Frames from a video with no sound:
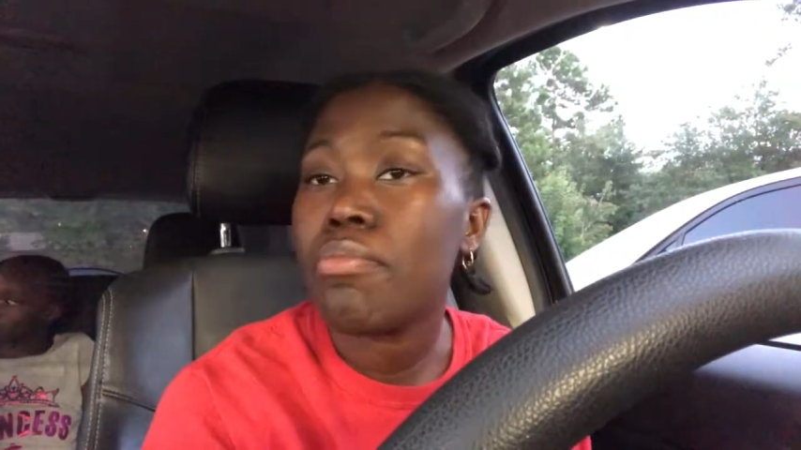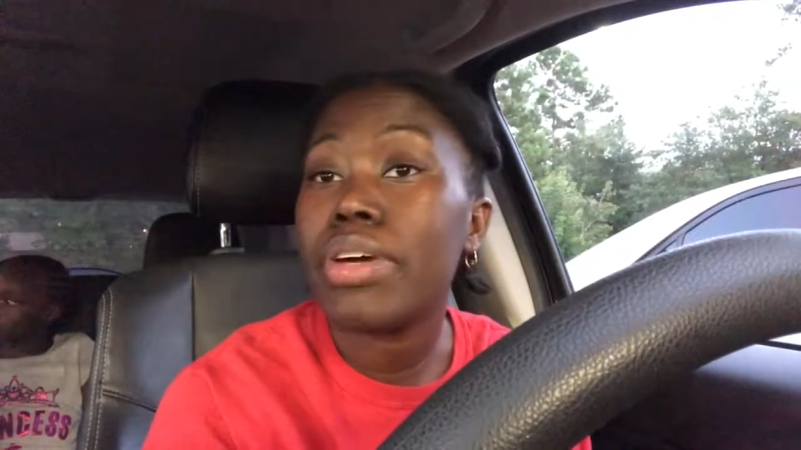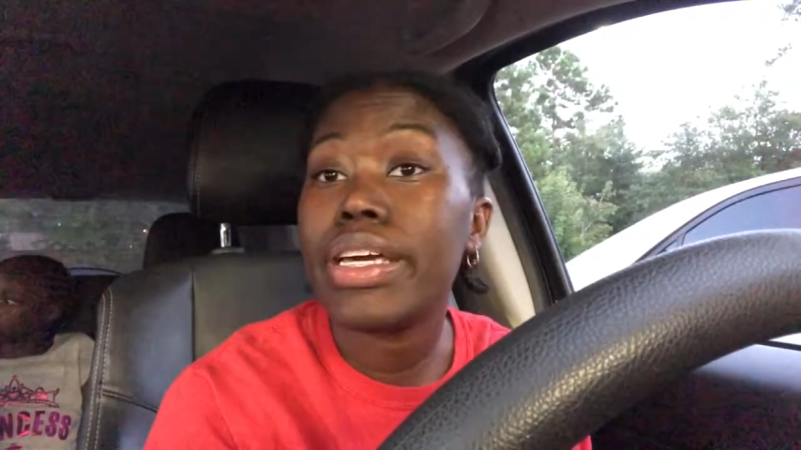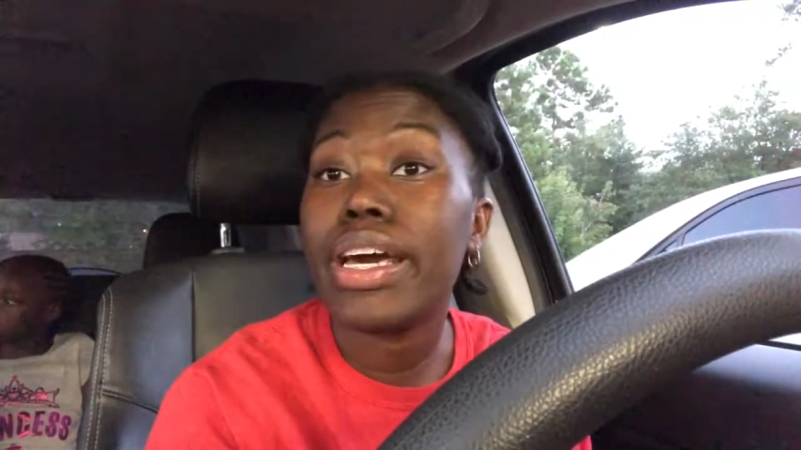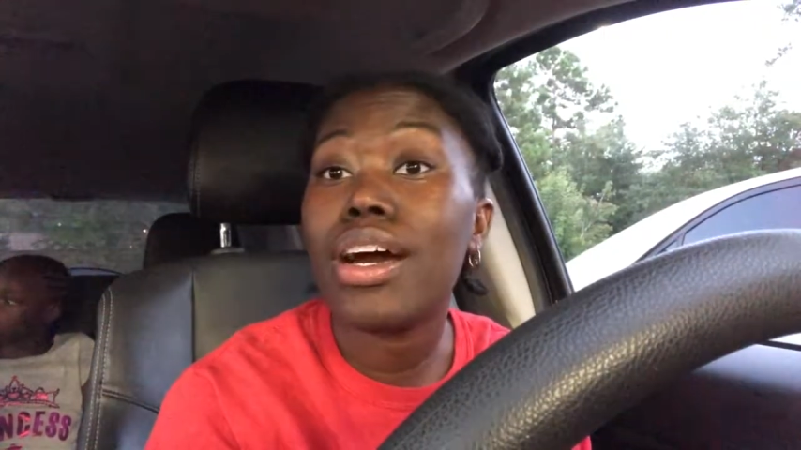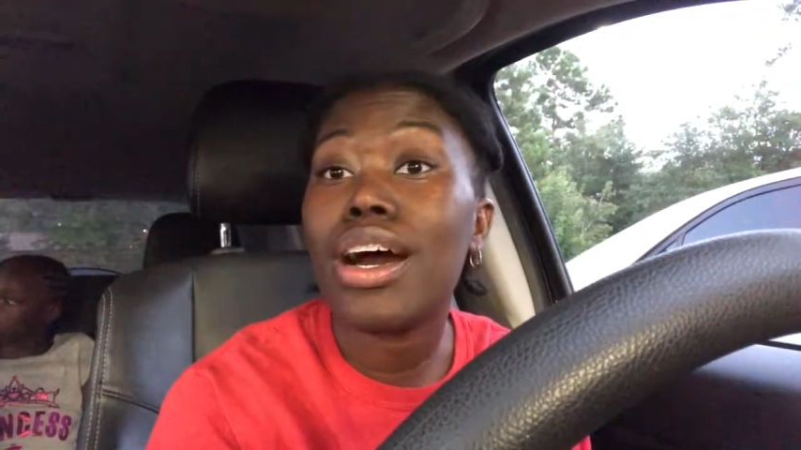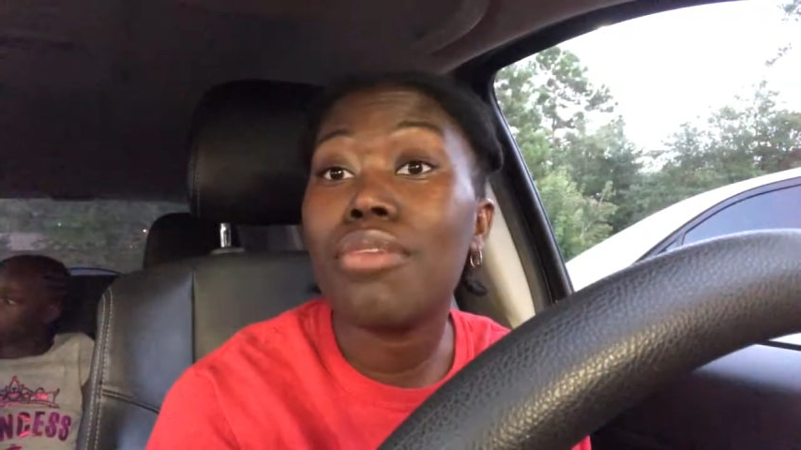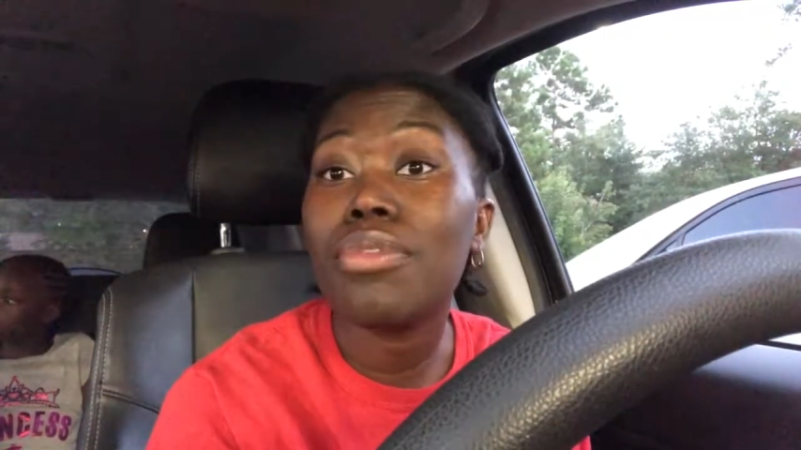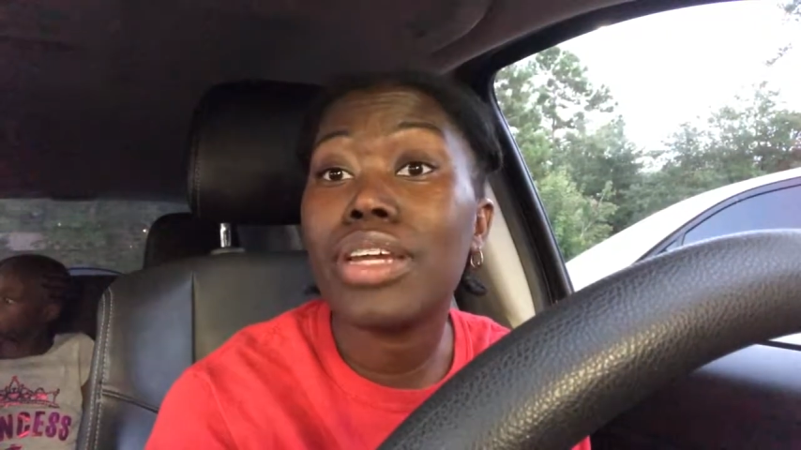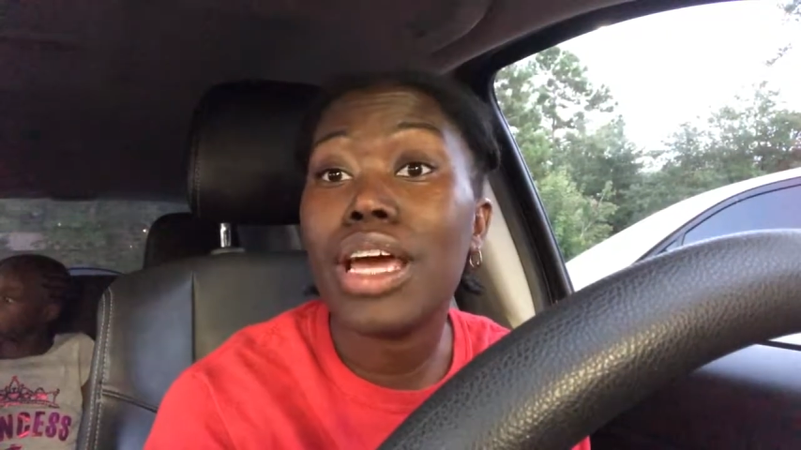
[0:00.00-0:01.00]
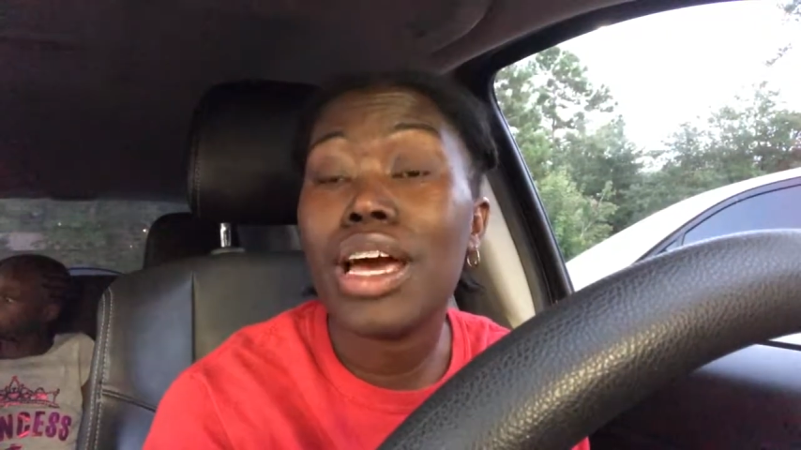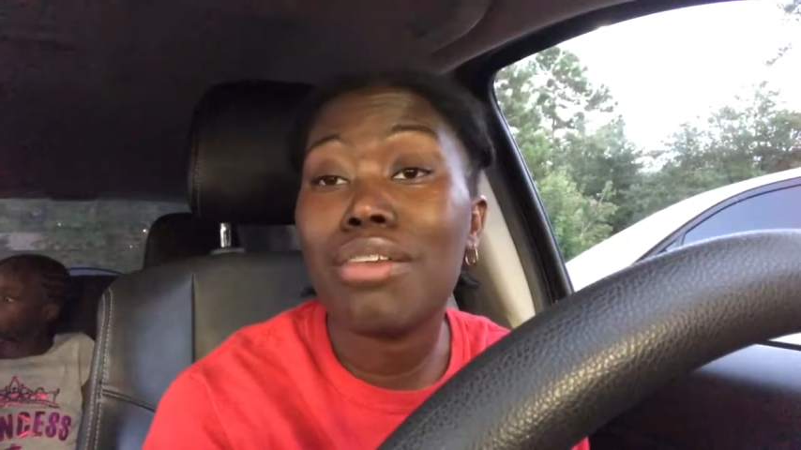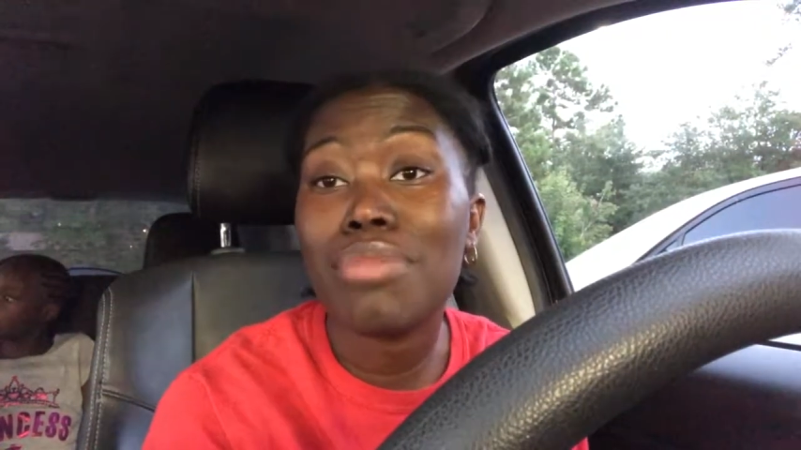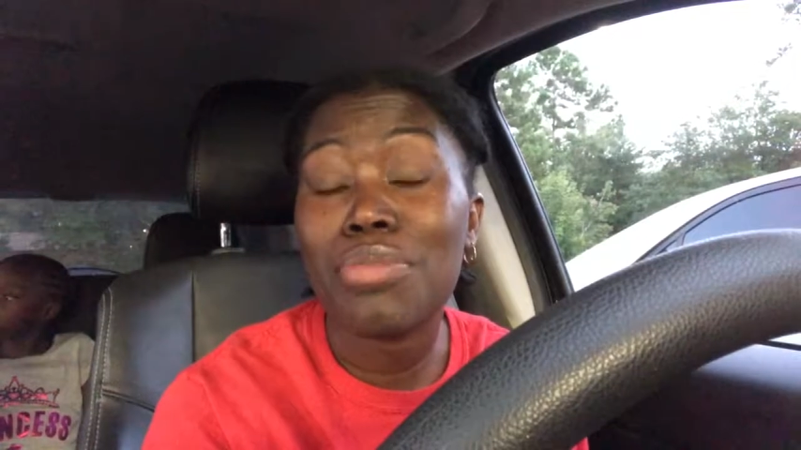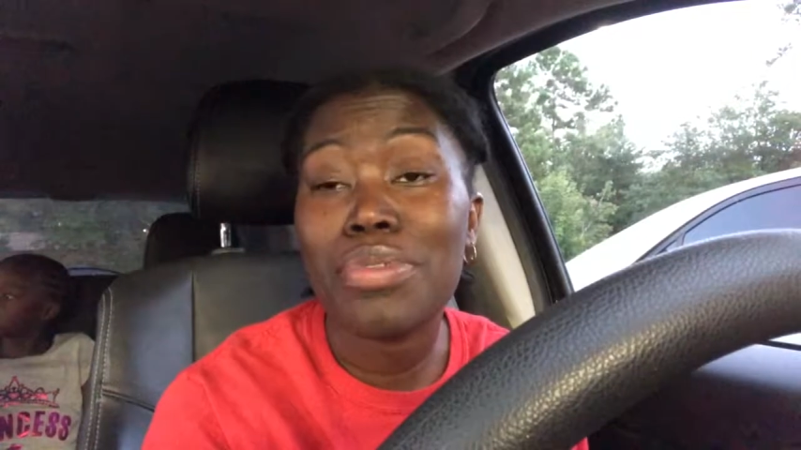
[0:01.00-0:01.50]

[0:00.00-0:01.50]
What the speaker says: But yeah, I'm gonna have my